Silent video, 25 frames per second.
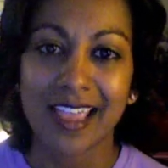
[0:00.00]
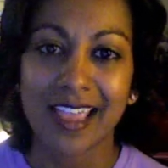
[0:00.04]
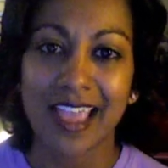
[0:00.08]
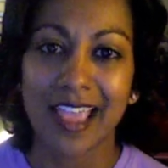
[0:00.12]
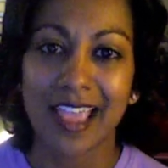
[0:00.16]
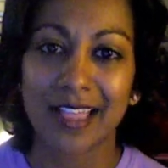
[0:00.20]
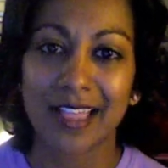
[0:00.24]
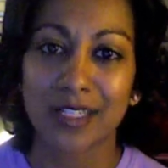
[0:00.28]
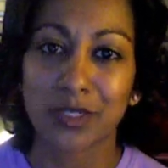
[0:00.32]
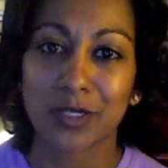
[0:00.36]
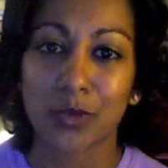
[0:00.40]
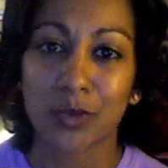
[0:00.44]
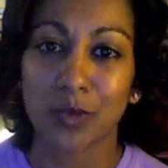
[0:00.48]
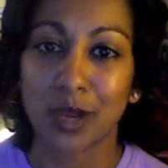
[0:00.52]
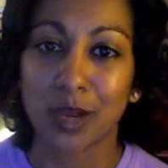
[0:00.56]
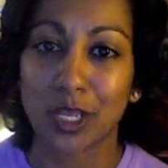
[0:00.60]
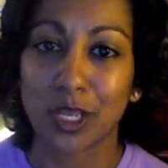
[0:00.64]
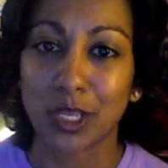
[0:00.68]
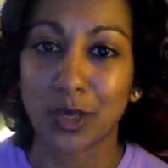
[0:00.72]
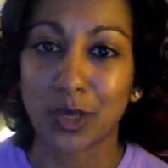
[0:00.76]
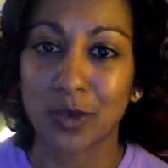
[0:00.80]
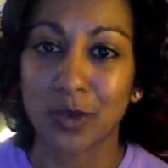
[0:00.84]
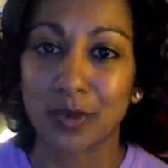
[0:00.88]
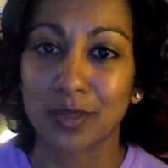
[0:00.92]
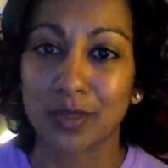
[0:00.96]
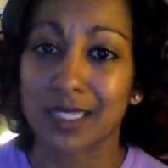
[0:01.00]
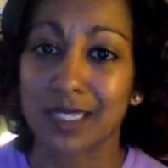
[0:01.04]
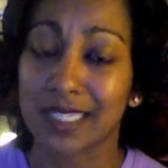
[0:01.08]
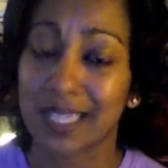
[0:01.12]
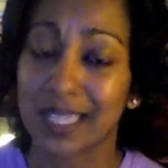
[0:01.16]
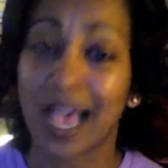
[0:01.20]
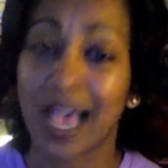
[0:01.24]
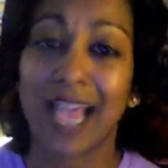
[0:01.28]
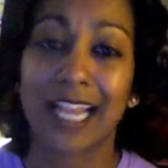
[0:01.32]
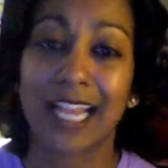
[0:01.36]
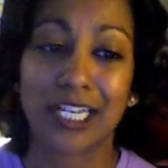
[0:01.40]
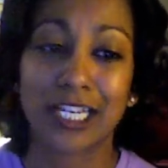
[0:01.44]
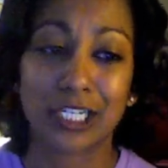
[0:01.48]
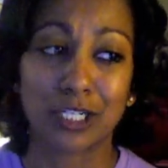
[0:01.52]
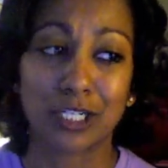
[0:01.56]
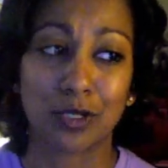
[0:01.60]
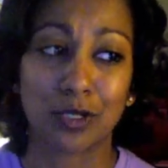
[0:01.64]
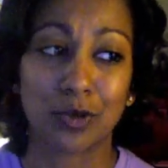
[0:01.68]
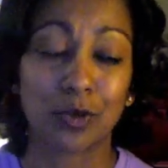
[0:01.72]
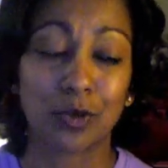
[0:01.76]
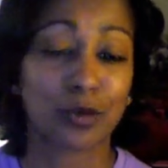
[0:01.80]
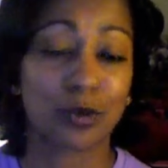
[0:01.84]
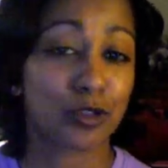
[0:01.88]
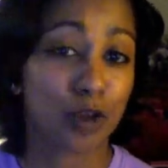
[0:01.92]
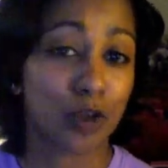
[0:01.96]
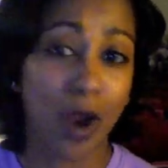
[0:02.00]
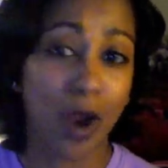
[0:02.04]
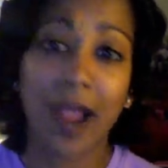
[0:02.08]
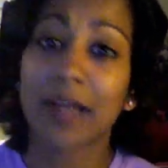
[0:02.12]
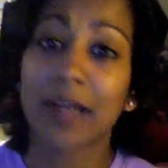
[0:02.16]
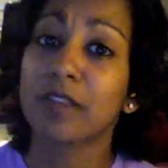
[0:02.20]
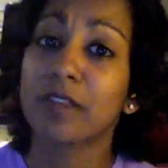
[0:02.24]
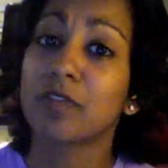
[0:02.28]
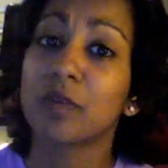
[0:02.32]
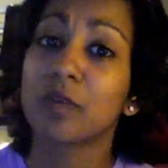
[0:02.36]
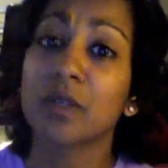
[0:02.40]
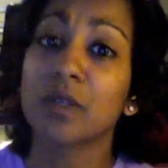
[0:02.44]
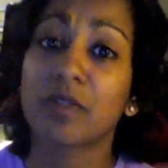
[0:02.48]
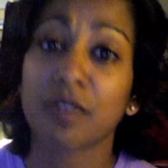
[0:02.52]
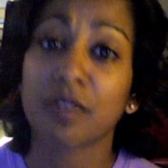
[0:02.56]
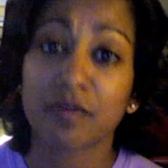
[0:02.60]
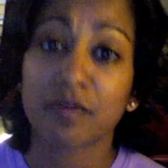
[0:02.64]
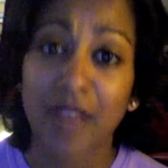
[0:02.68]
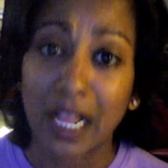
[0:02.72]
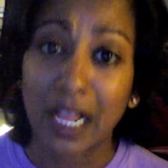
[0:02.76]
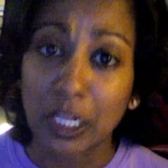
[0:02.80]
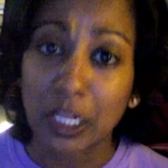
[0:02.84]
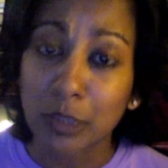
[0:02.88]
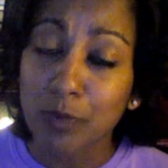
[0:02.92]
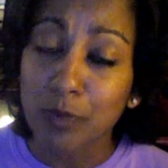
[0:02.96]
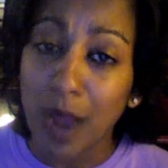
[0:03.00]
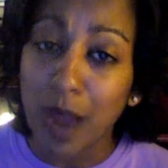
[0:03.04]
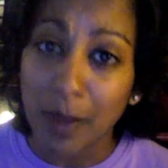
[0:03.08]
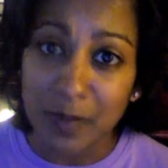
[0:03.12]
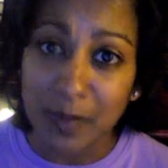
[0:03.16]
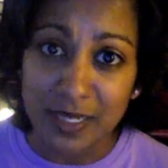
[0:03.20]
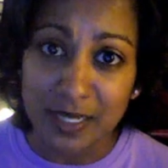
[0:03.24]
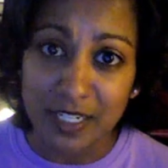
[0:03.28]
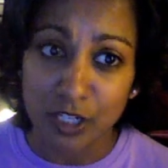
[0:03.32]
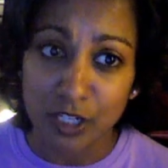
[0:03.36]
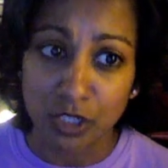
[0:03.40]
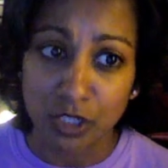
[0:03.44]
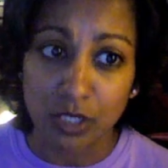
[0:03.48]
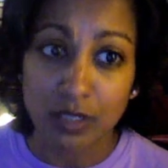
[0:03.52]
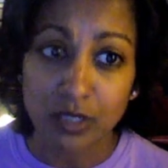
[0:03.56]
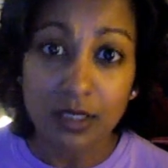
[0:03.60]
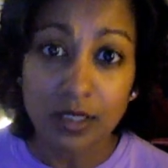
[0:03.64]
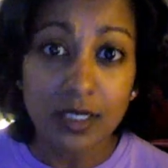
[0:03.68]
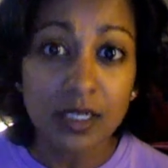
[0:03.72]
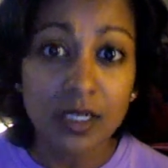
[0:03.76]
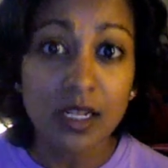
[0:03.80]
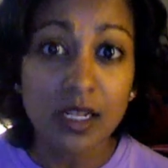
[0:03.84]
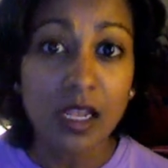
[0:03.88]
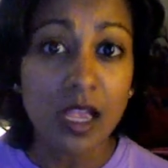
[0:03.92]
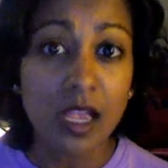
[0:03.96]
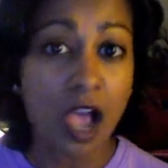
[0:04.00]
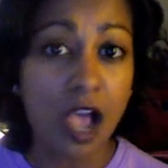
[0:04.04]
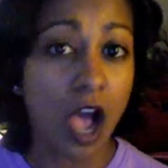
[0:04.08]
It's when you decide to try out a few different value propositions